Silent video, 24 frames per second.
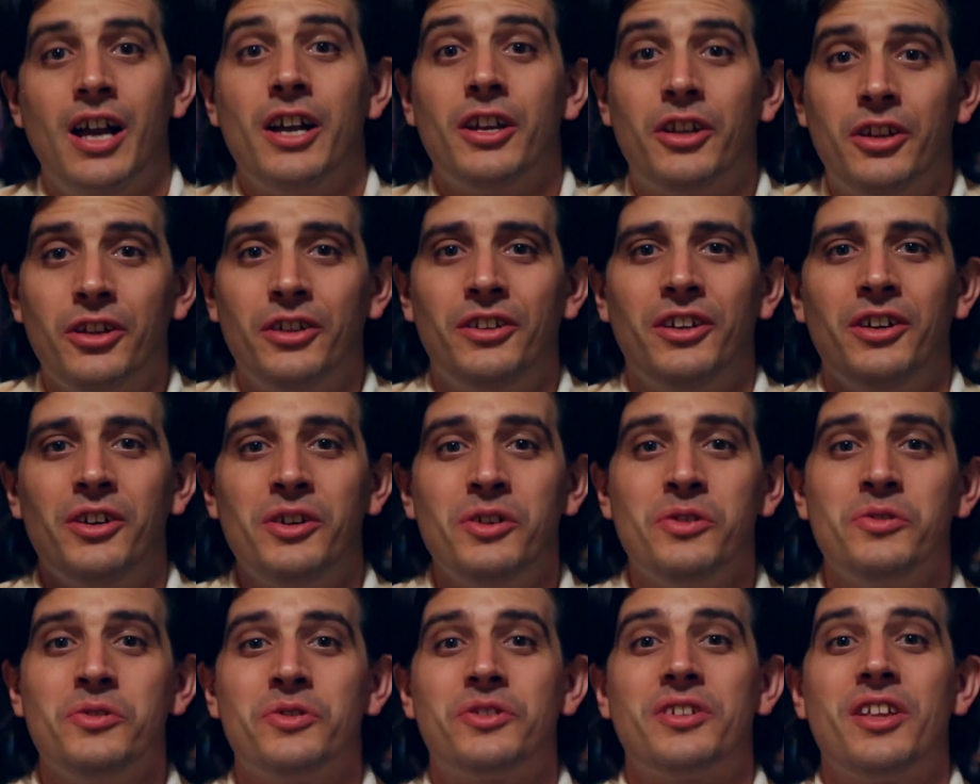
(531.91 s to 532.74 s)
Good
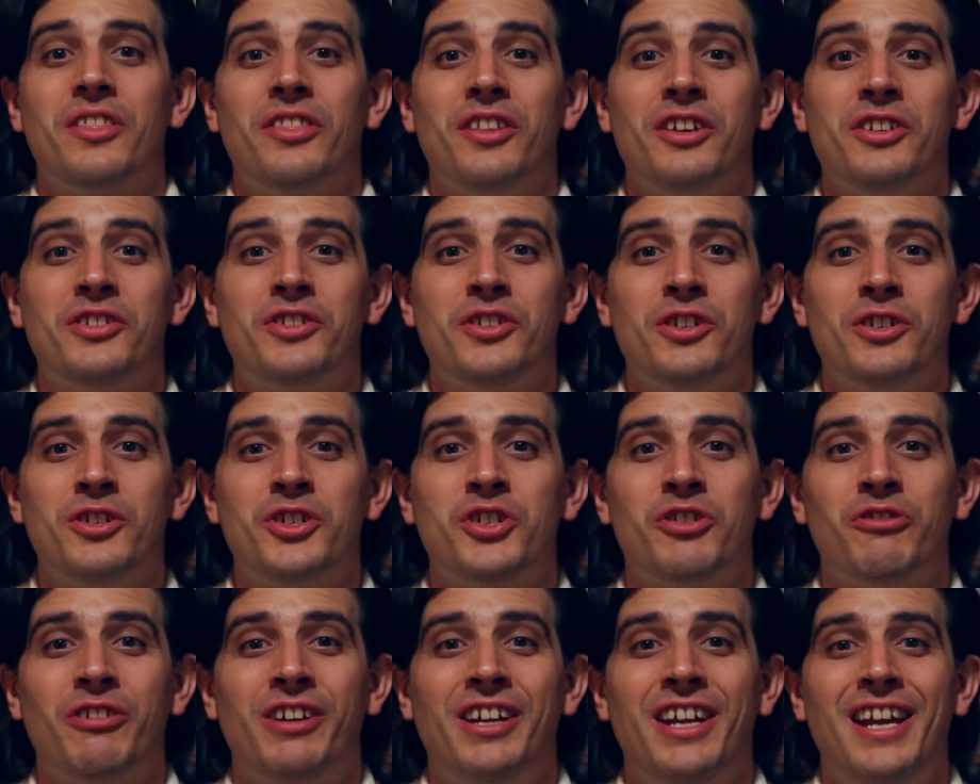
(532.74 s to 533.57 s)
news! The
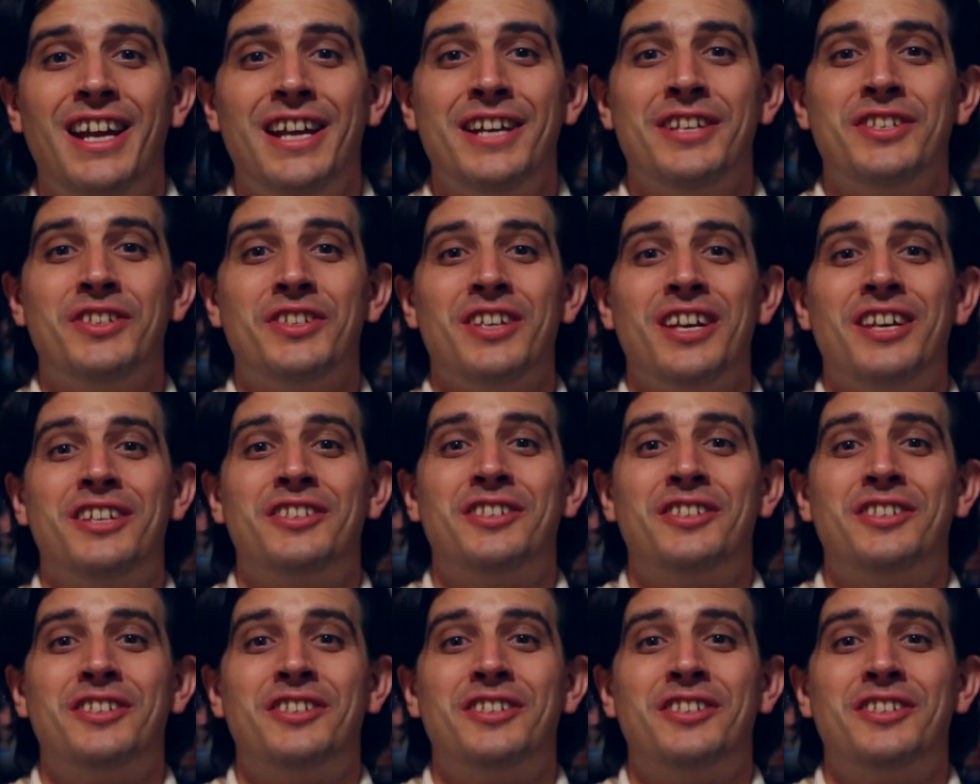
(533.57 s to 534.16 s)
surgery is a